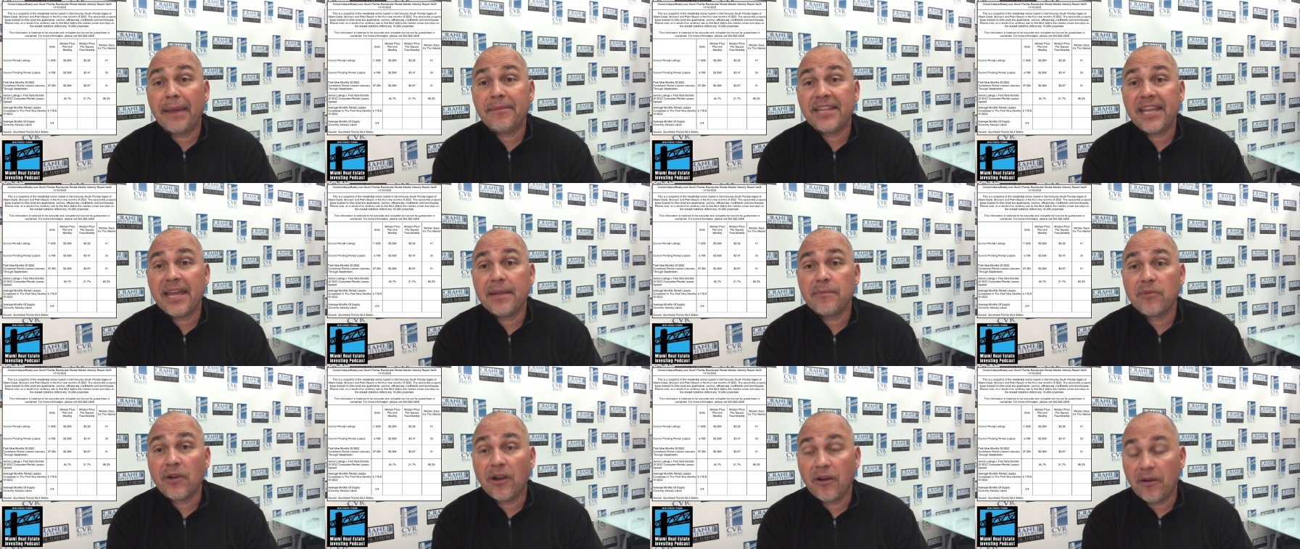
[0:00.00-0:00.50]

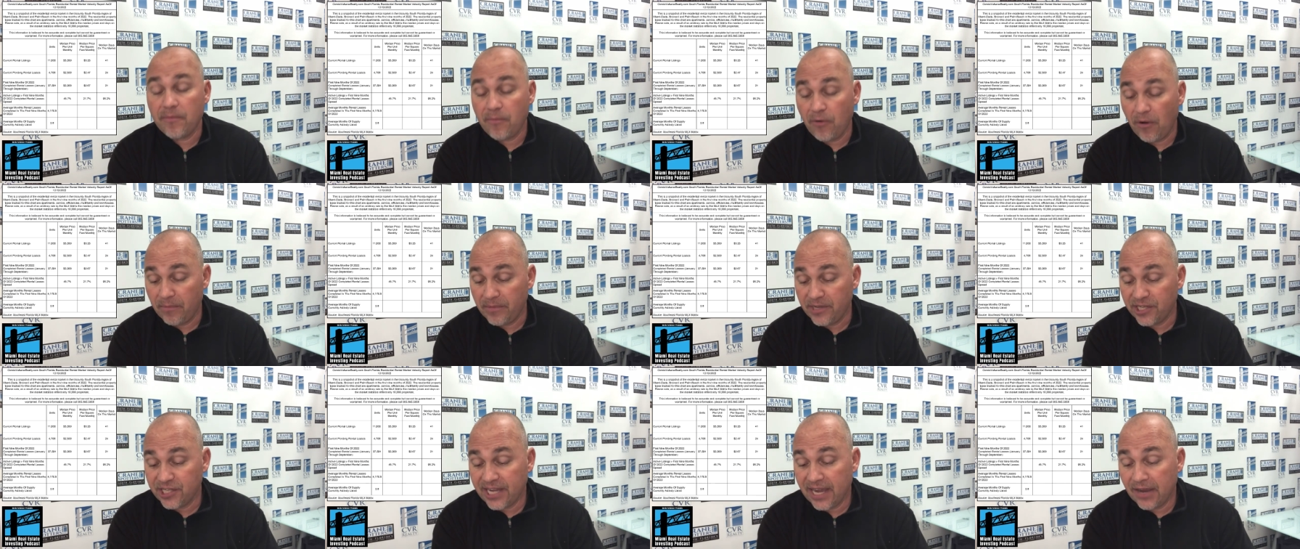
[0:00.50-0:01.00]
Miami-Dade, Broward,
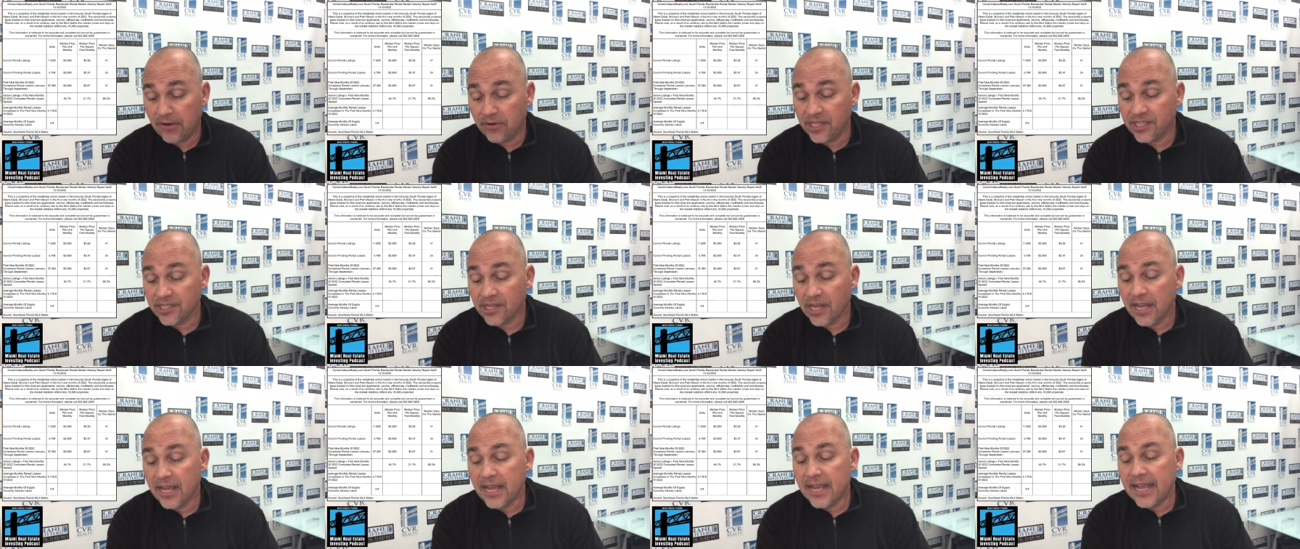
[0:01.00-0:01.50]
Palm Beach
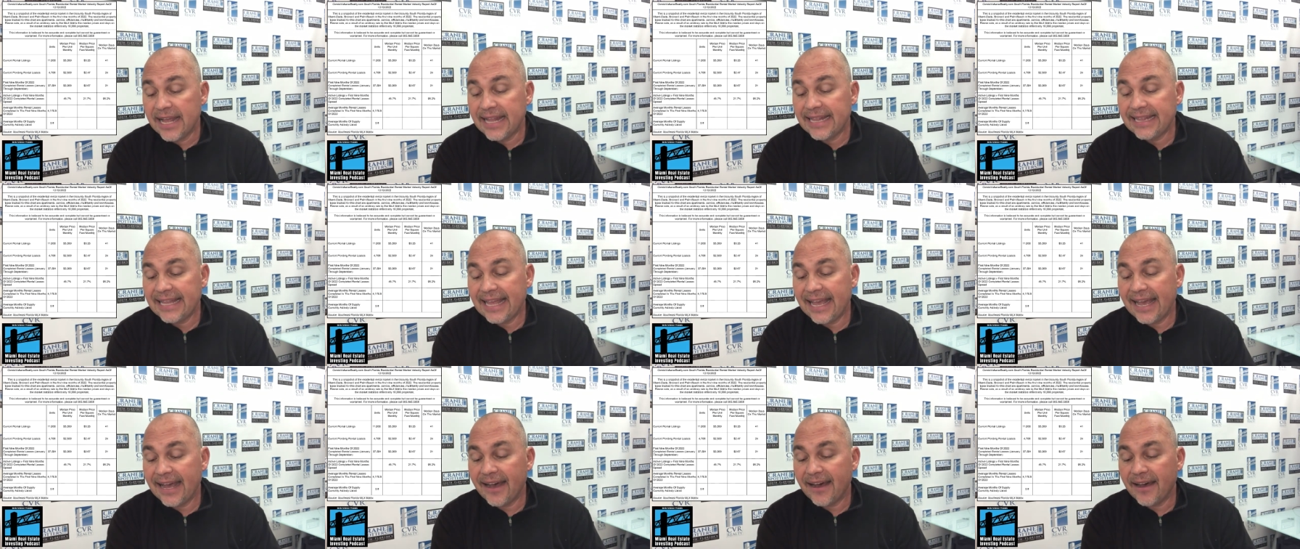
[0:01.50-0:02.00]
counties.
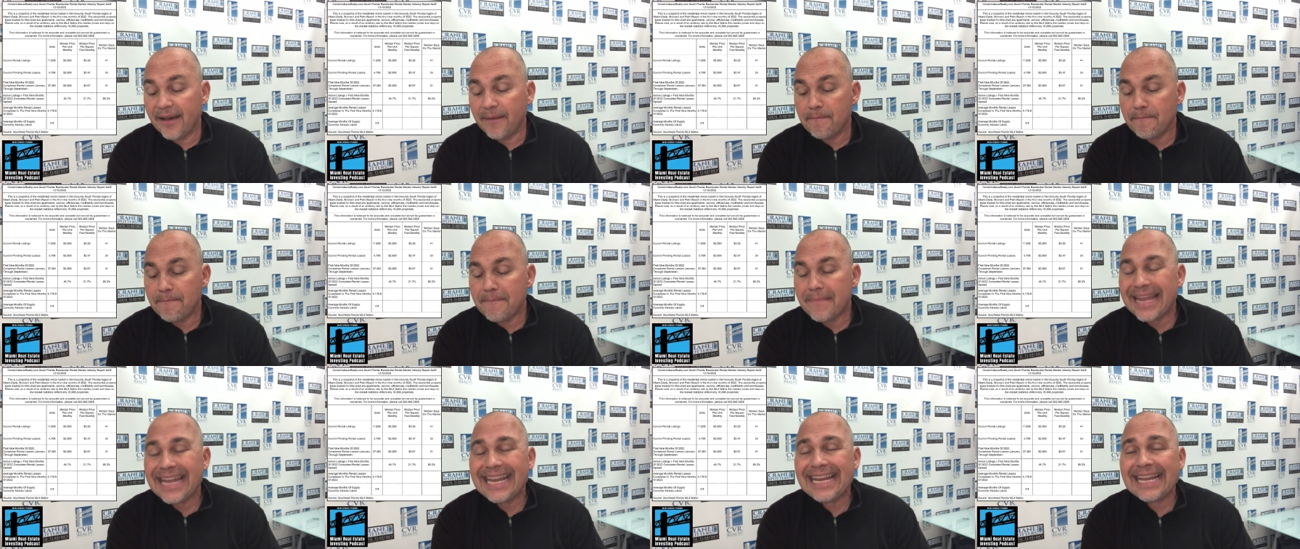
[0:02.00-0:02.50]

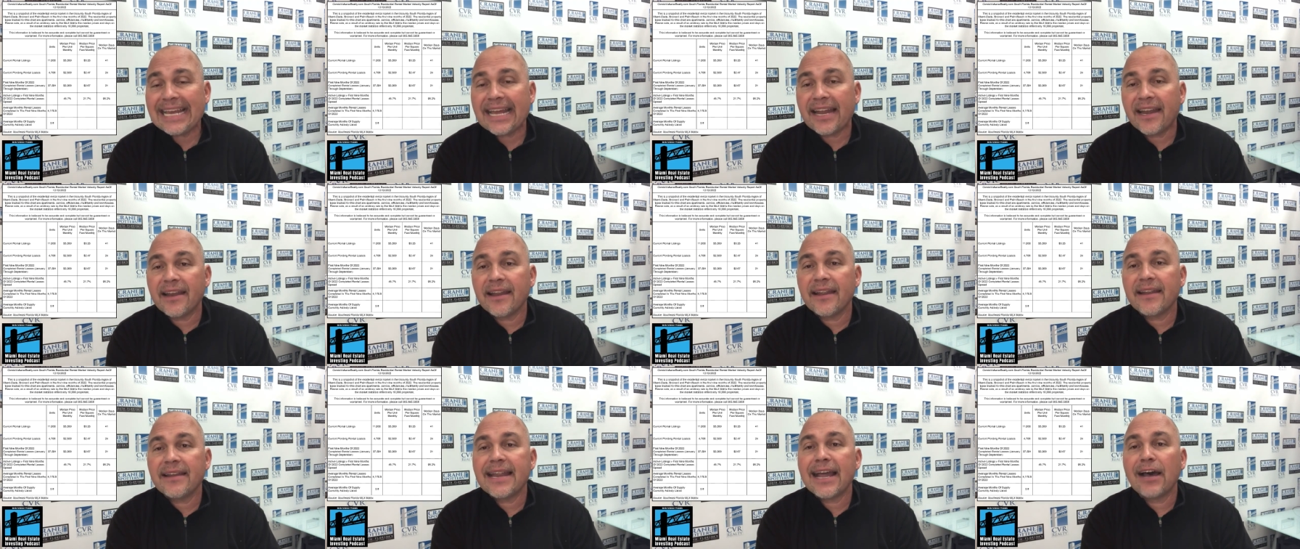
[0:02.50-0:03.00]

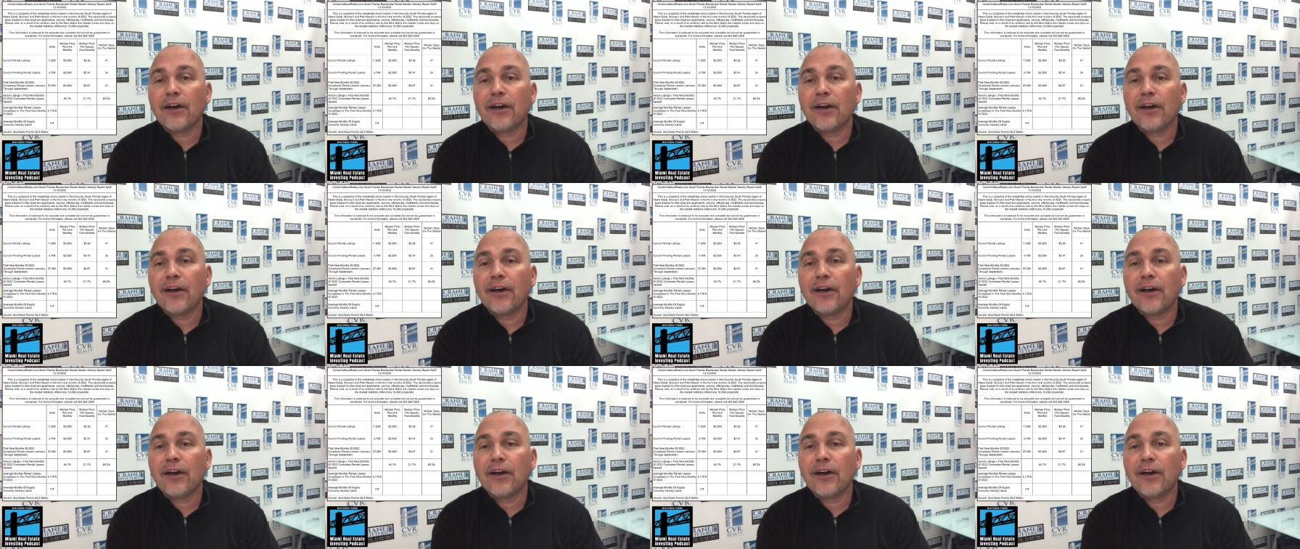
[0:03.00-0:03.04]
Median.